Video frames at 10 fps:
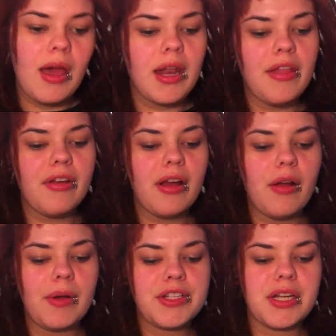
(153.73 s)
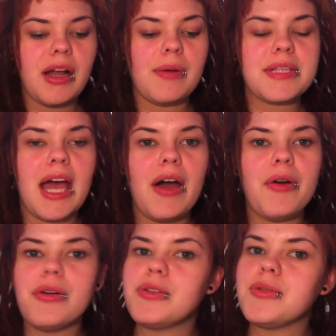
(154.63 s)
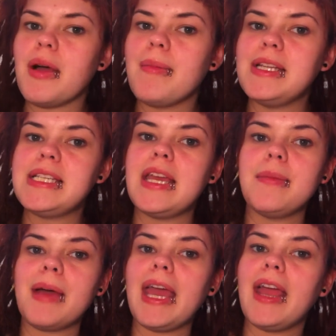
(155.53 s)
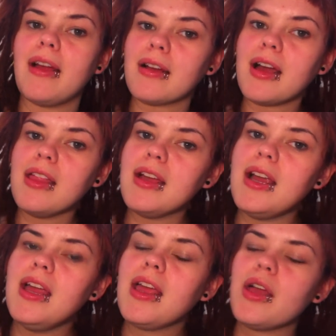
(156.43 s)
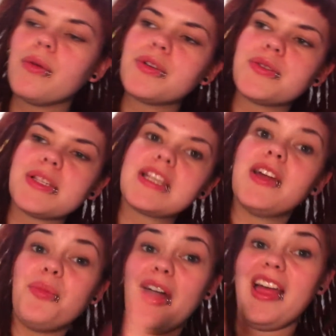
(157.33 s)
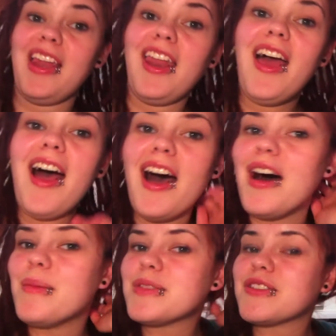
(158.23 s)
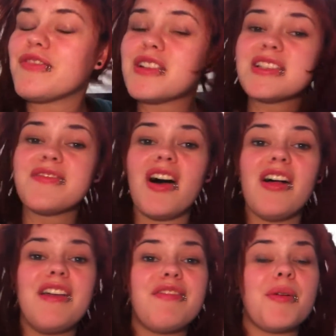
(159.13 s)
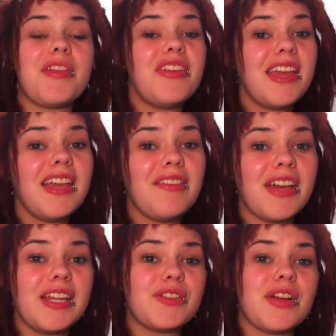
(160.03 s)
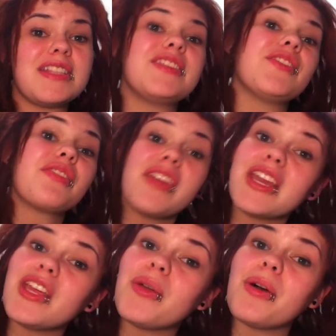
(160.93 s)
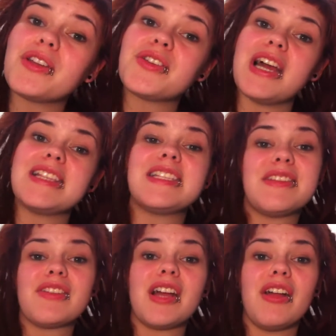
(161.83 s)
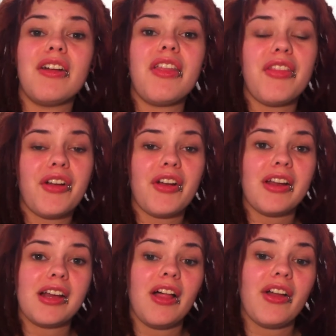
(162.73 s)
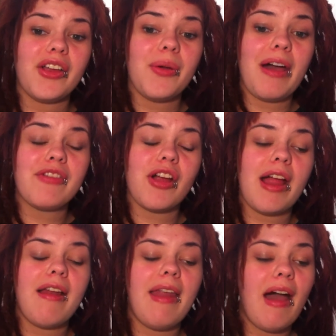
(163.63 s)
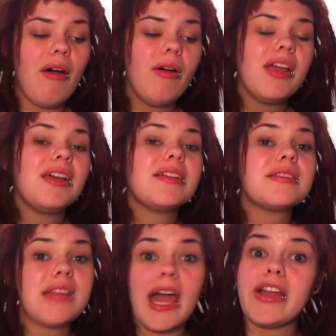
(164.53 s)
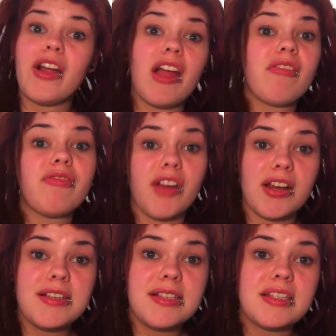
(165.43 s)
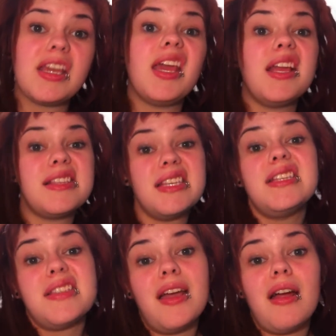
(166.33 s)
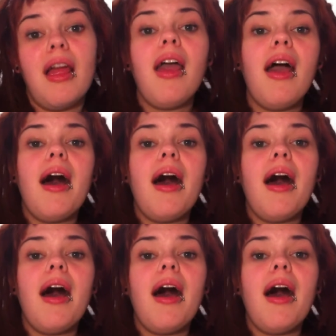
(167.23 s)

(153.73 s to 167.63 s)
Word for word: Another question I got was, how do I maintain my hair color? Which was a good one. So first of all, if you are thinking of getting dreads and you're thinking you want dreads a different color than the current color you have your hair now, dye your hair first. It's easier.